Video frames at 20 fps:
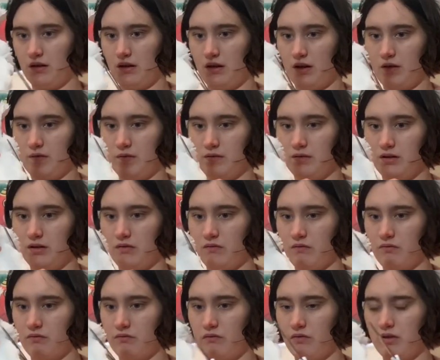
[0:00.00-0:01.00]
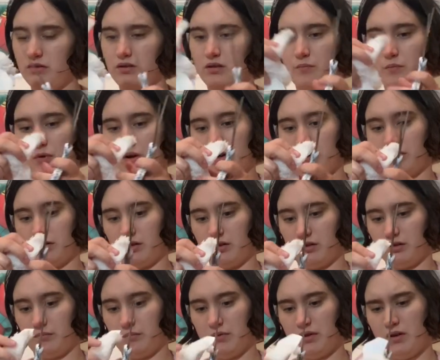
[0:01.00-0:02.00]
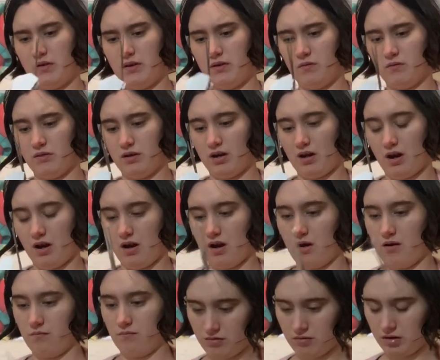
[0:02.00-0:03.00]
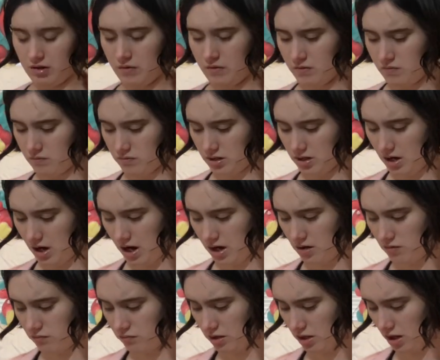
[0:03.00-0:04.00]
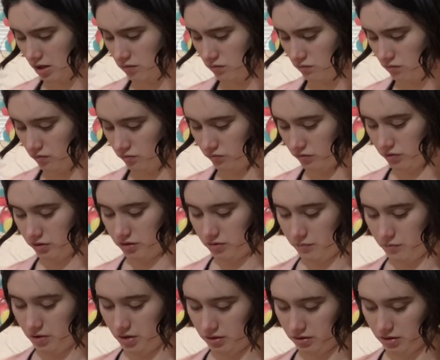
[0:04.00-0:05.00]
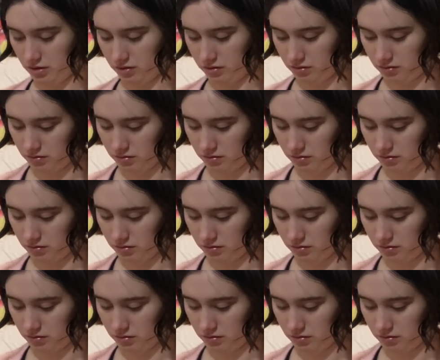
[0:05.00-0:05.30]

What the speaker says: I was like, trust the process, but now I don't think I am. Now I don't think I do trust the process.